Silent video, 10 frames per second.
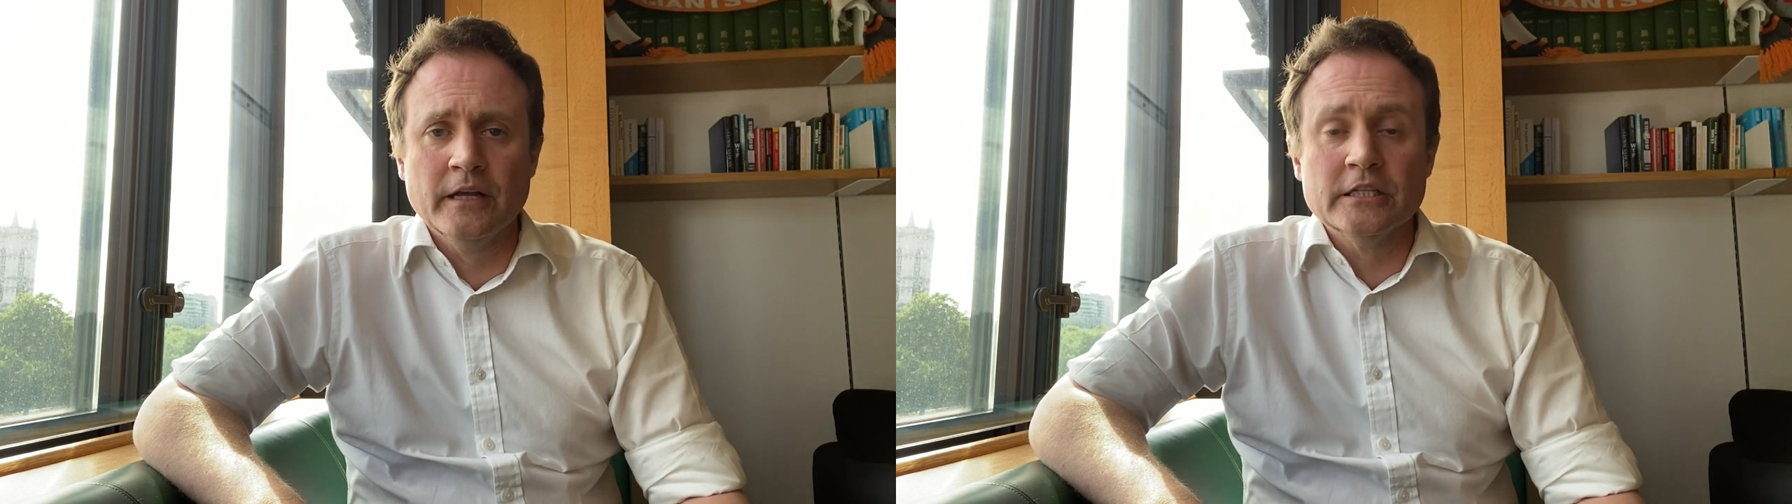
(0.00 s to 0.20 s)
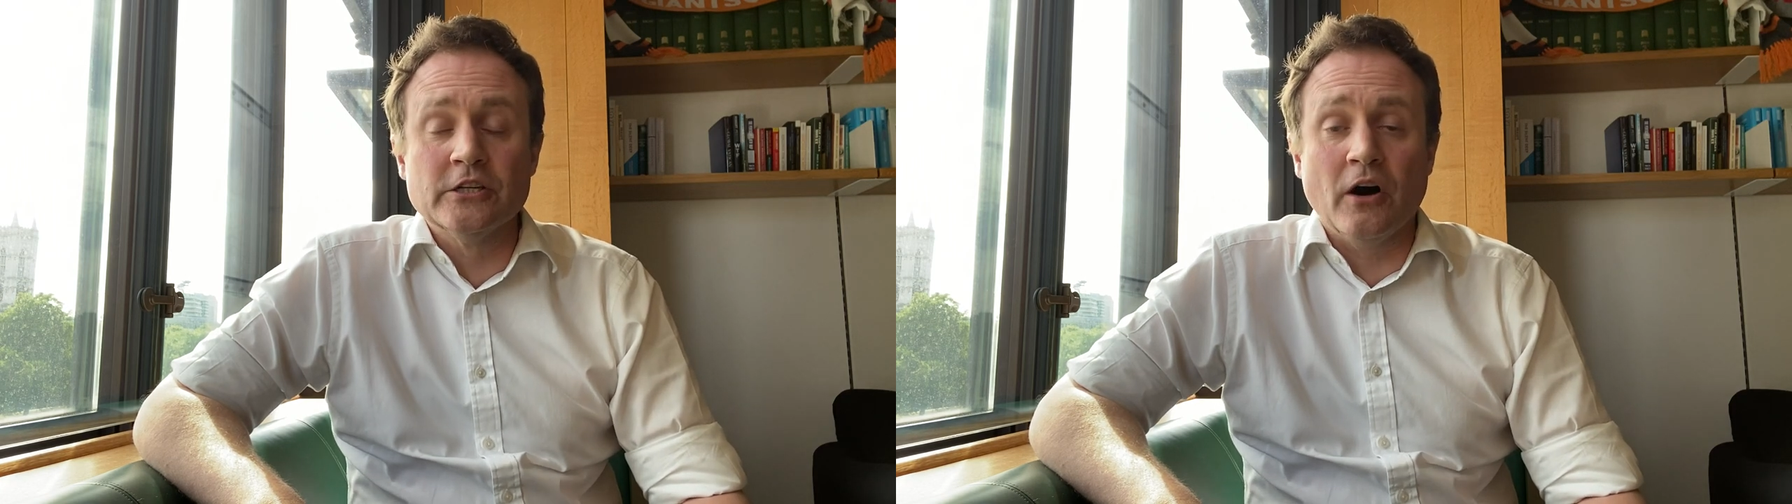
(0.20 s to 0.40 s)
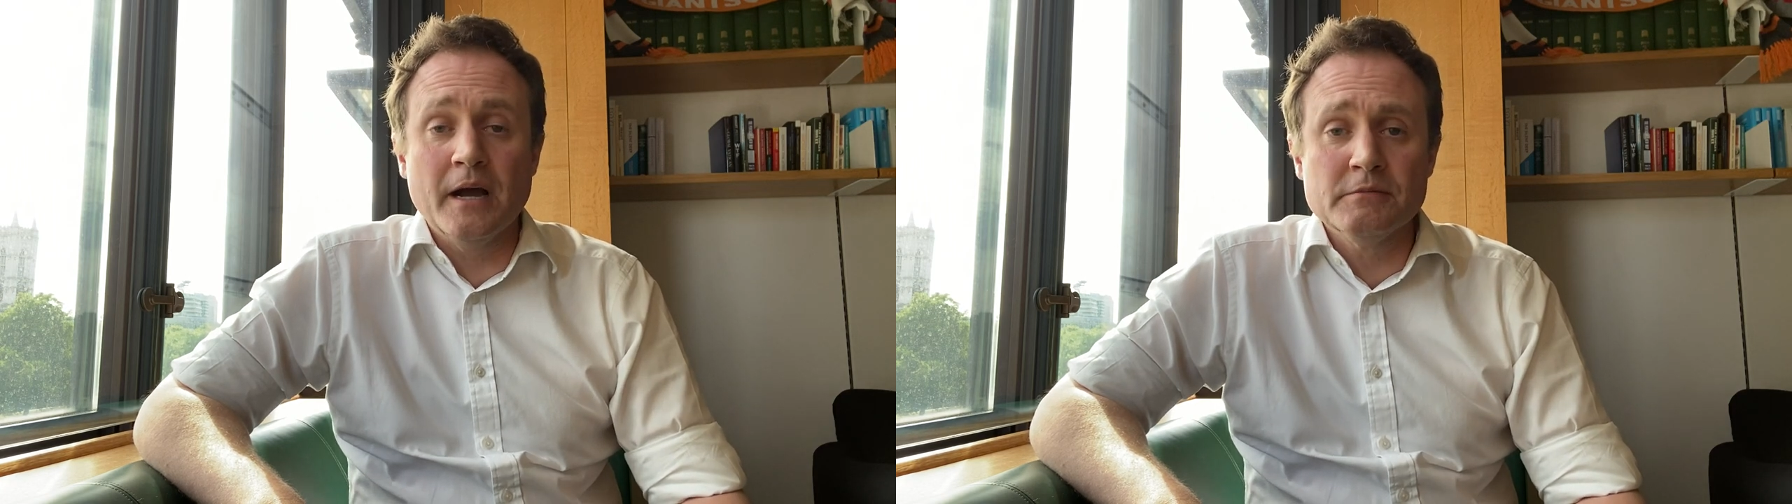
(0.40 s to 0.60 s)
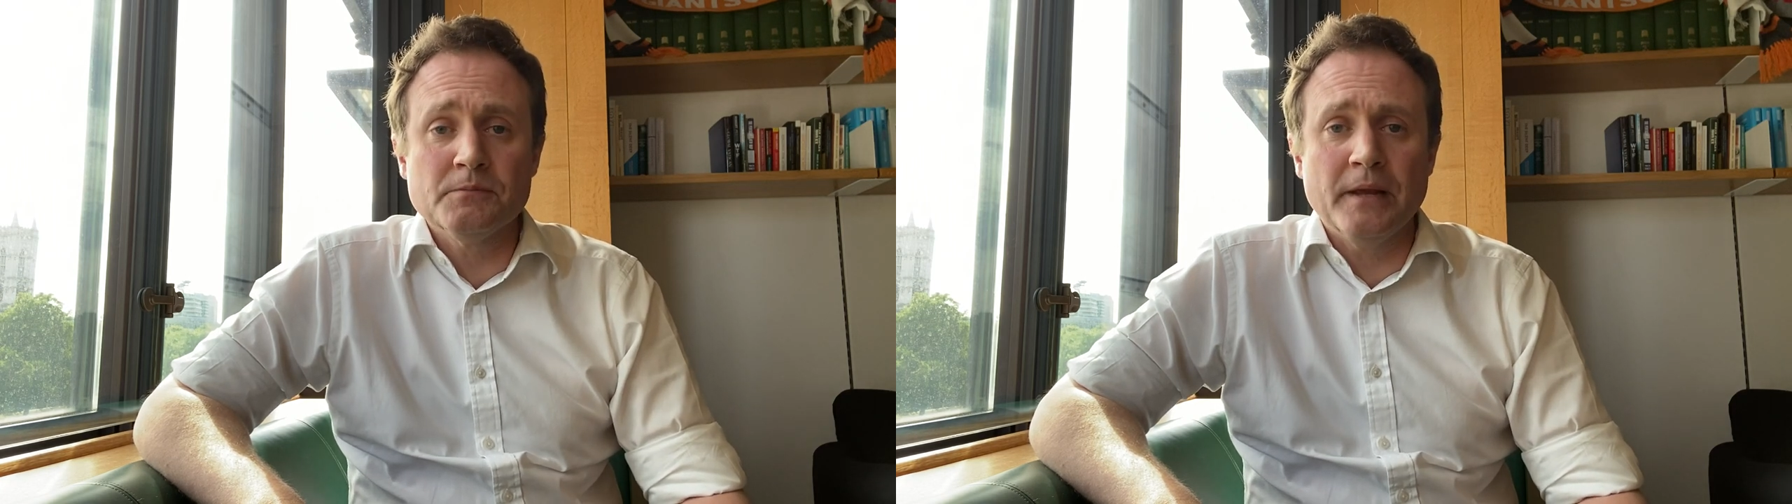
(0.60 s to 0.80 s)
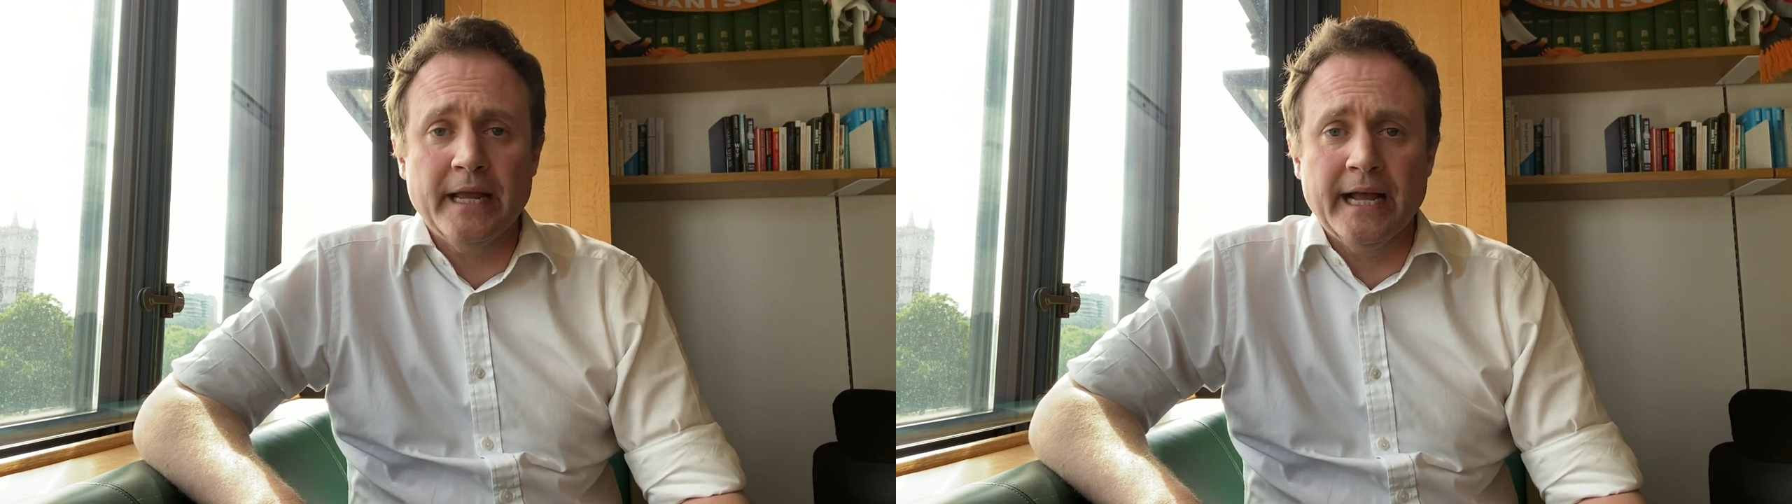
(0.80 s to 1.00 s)
So I'm
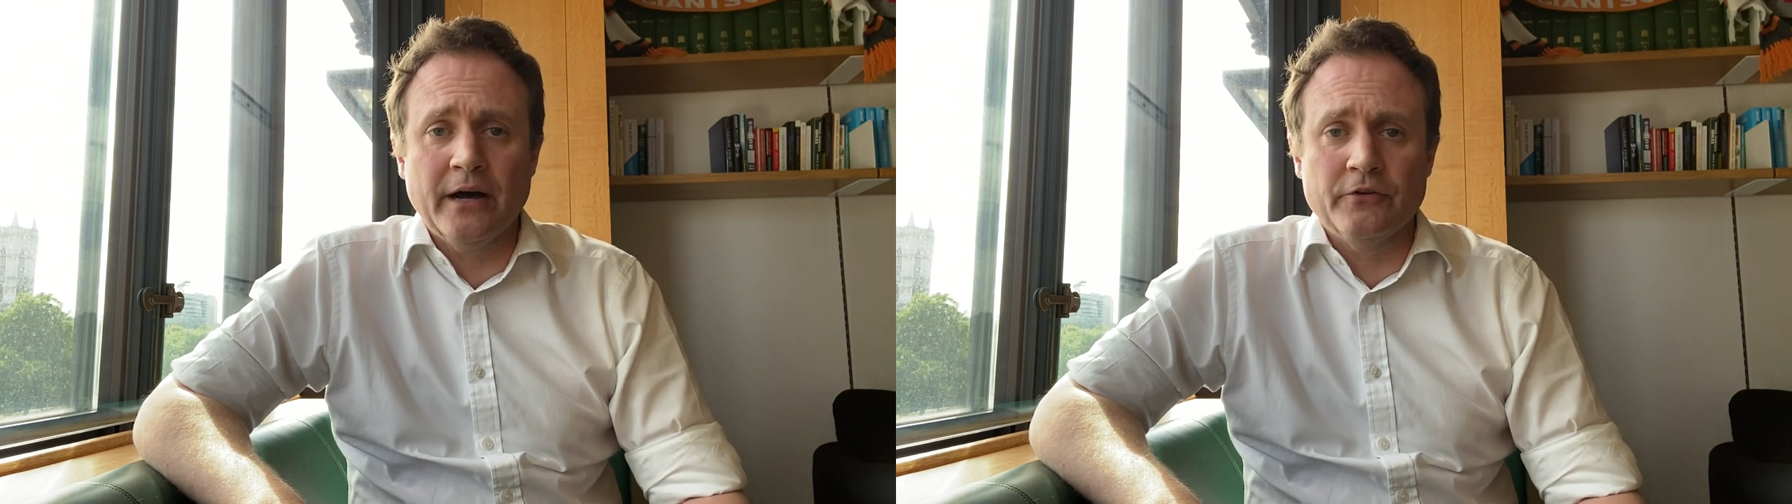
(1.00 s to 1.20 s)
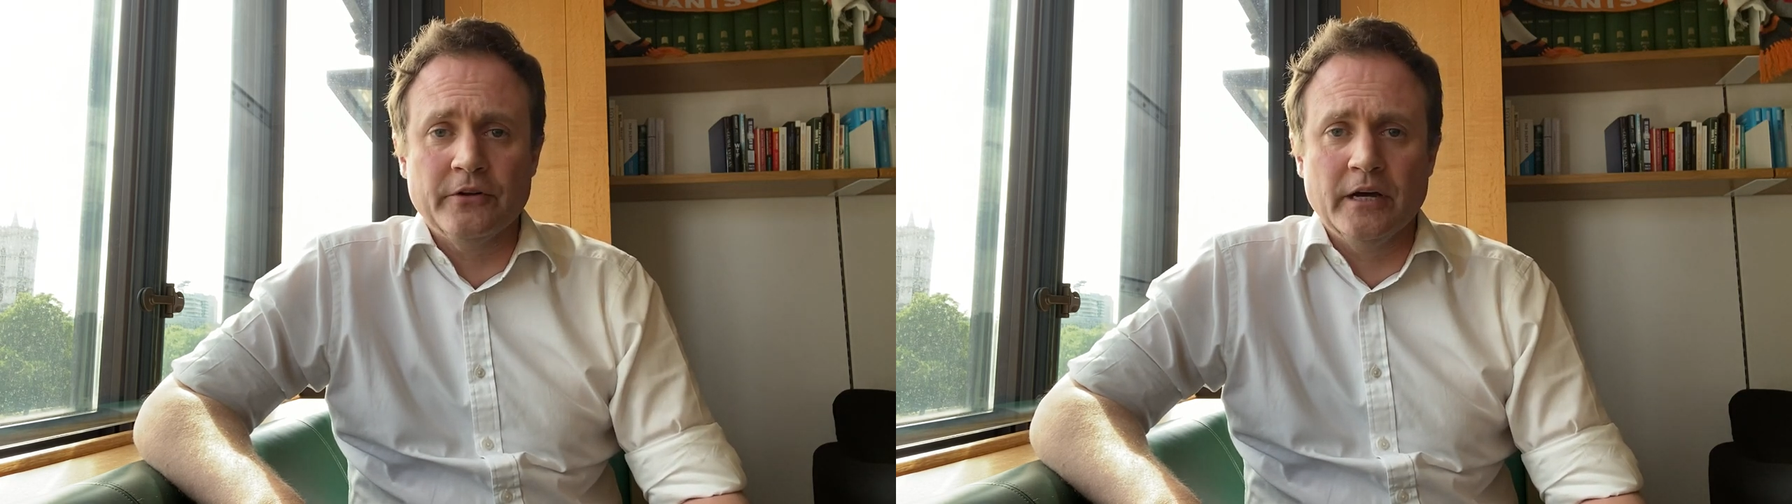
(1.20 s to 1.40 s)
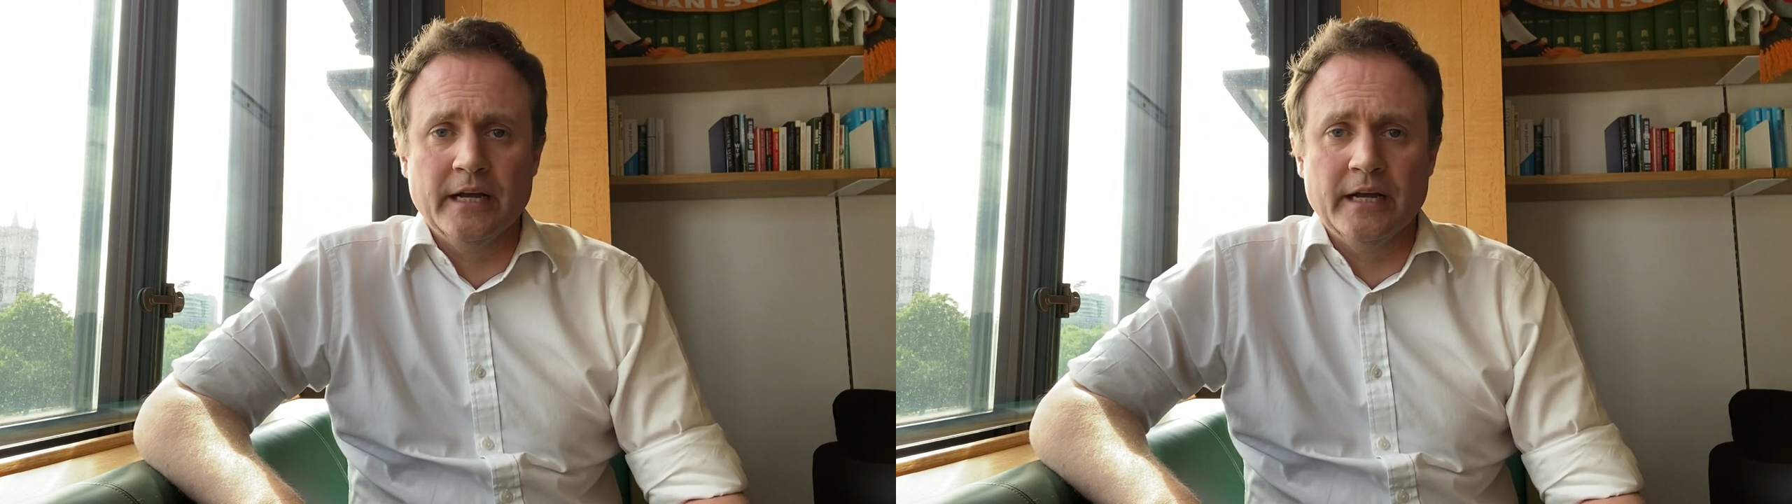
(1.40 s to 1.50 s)
speaking out